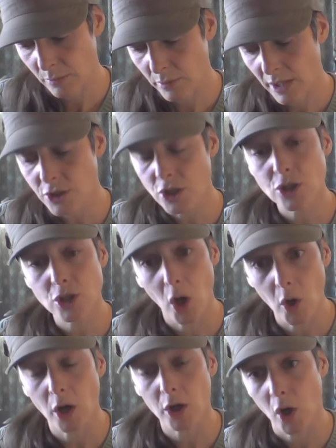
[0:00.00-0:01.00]
well, that's just
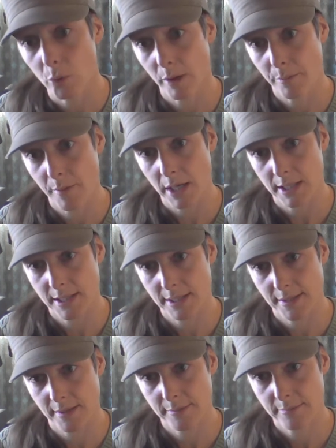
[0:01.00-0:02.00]
um, a coping
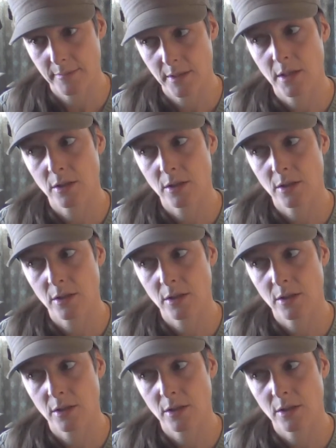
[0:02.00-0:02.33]
mechanism.